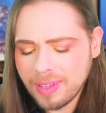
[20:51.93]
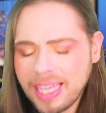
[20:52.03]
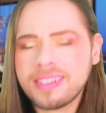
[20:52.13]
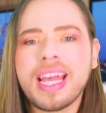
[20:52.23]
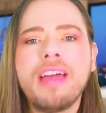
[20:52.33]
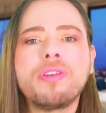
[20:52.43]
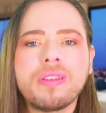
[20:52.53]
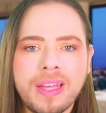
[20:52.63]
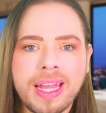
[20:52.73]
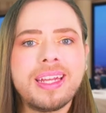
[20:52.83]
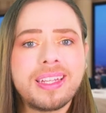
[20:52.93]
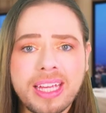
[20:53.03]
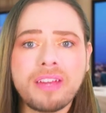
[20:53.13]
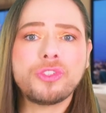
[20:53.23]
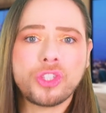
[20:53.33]
it's everything and it
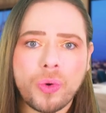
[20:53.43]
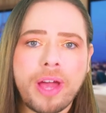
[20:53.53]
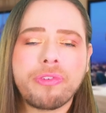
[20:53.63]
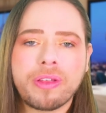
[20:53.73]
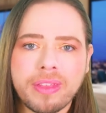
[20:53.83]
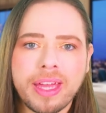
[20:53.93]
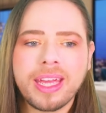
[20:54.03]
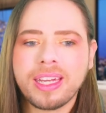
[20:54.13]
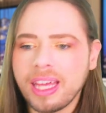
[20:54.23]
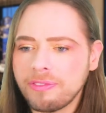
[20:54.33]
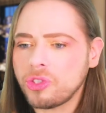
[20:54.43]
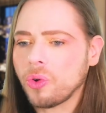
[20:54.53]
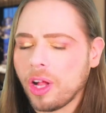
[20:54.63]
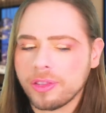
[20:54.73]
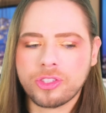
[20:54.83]
gives you everything it gives
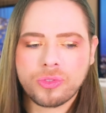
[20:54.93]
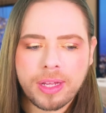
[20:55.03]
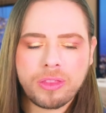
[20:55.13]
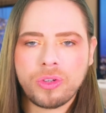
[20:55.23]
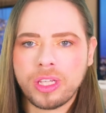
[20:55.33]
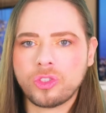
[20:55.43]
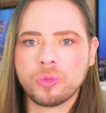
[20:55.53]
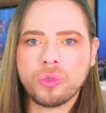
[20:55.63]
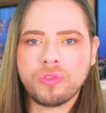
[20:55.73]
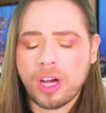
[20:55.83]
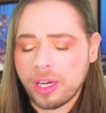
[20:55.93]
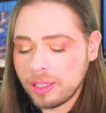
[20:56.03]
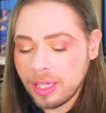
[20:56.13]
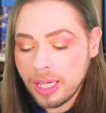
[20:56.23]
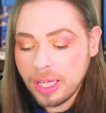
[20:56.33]
you all the strength you need to move
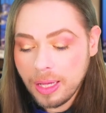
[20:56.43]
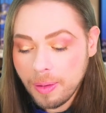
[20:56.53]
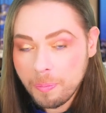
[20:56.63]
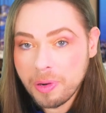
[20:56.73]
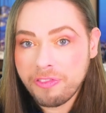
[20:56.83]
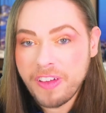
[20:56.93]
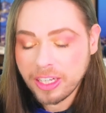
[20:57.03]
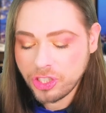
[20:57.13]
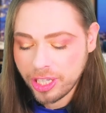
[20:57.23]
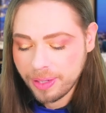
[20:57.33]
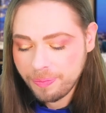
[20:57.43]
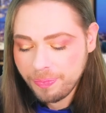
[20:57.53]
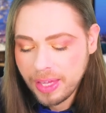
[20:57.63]
on perfection